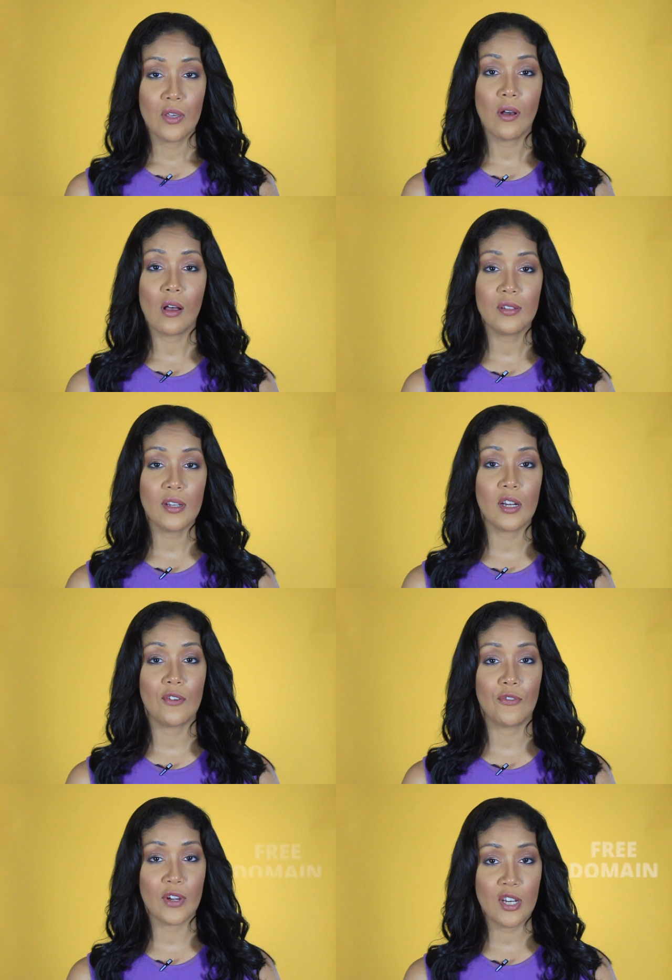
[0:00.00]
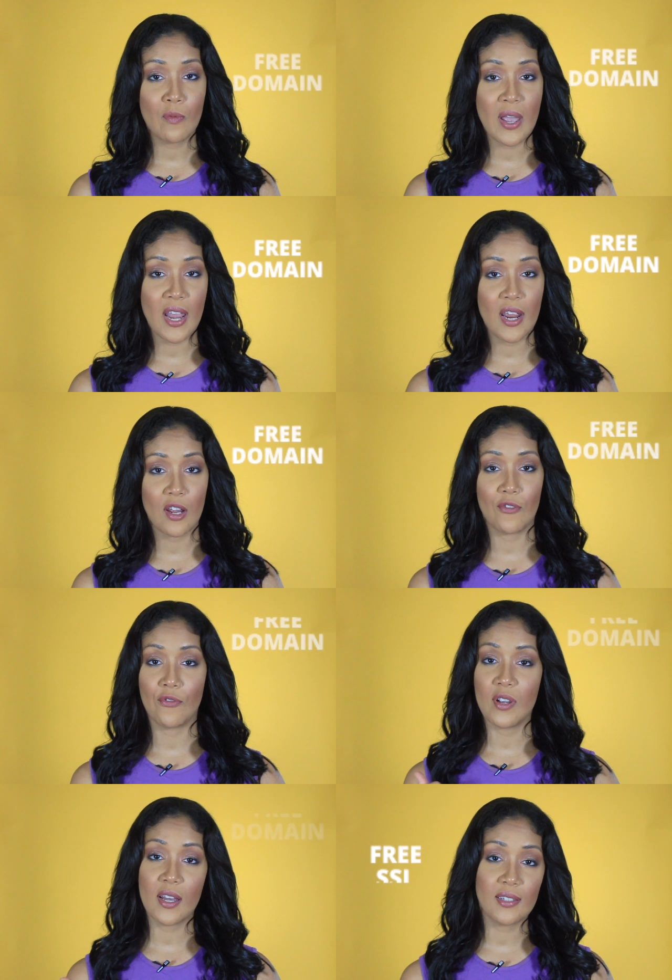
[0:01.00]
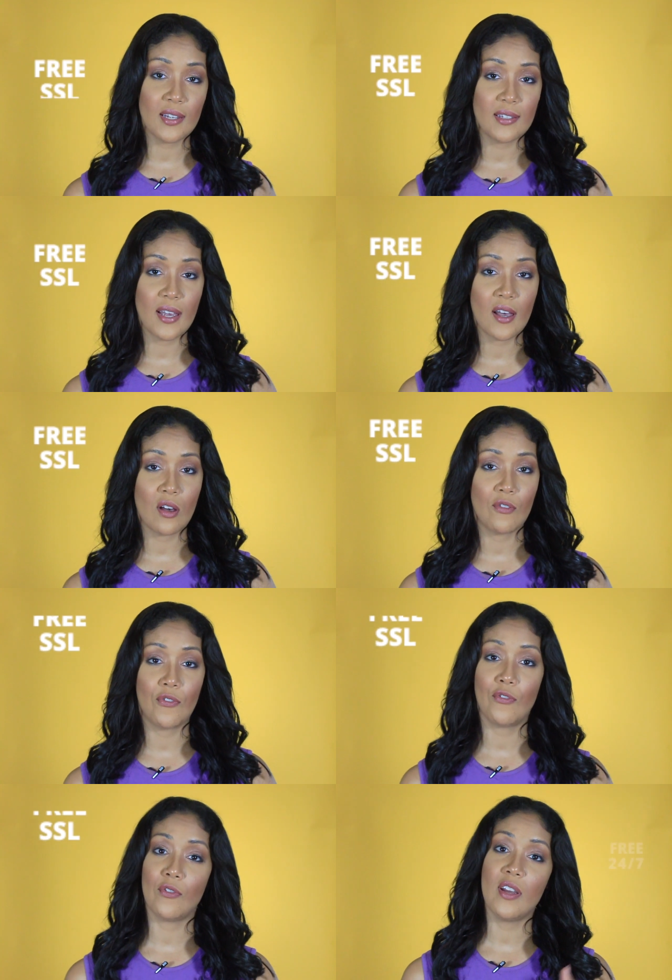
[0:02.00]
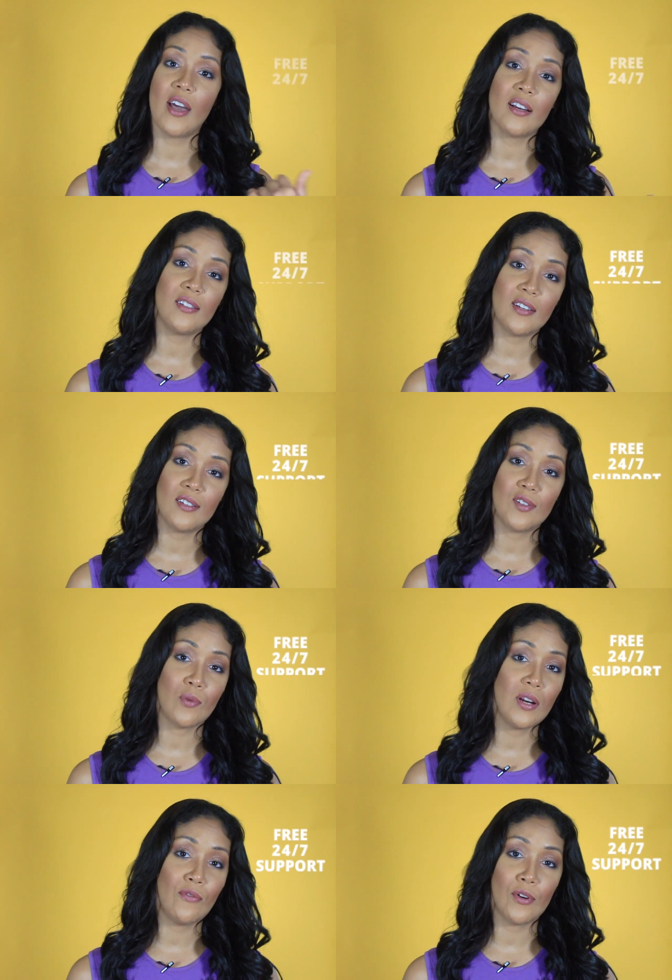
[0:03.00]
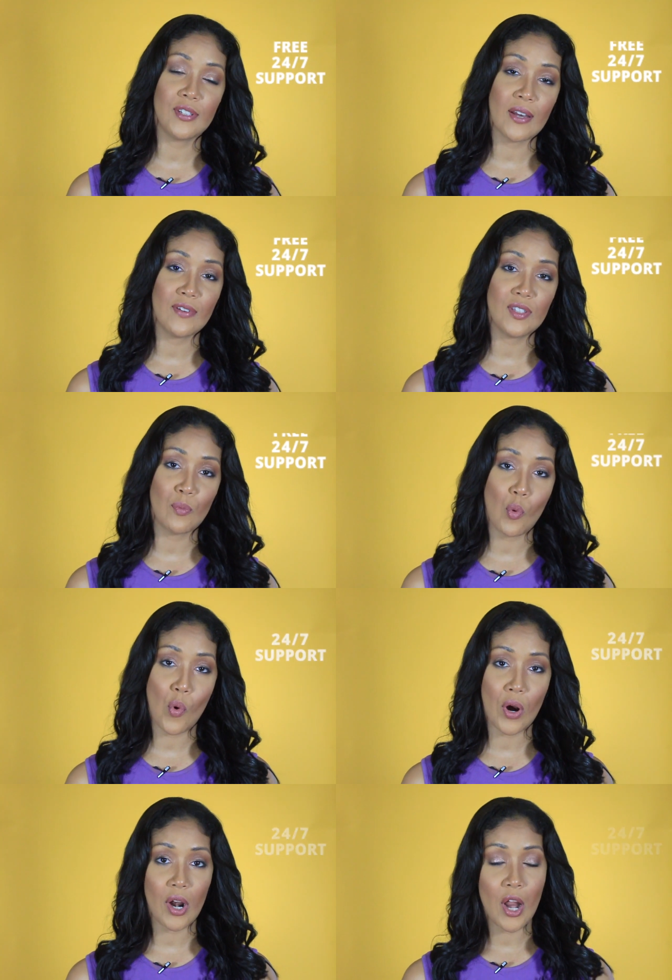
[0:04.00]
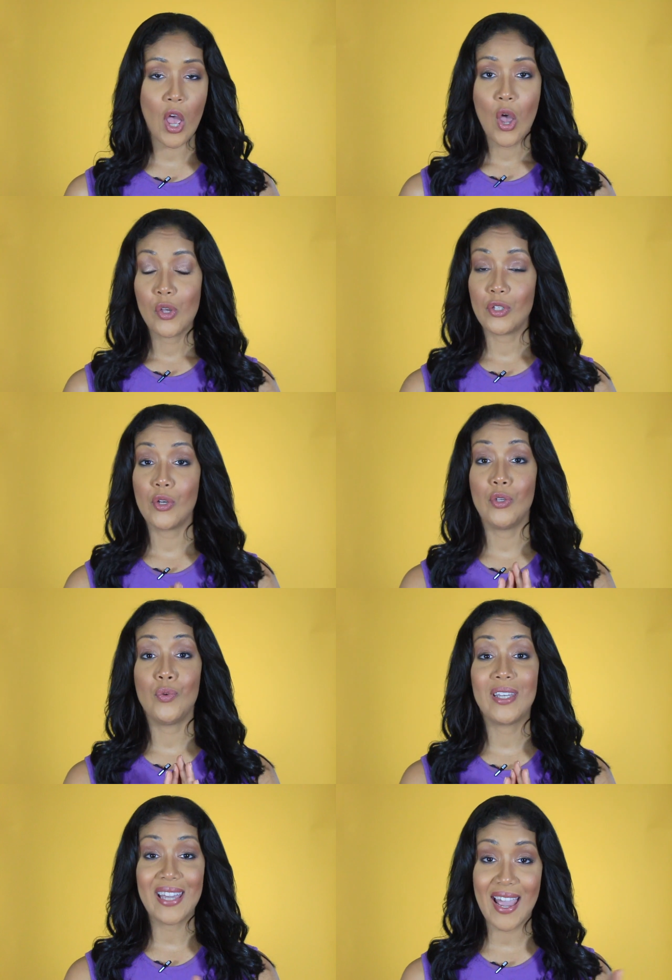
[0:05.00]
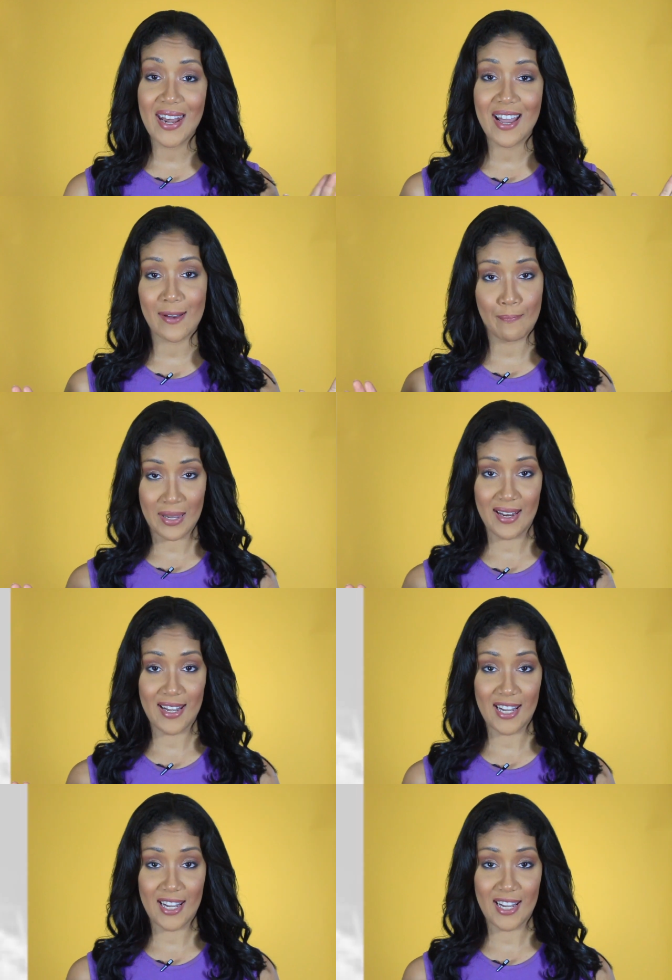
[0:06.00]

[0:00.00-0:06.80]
You also get a free domain, a free SSL, free access to 24-7 support, so you cannot beat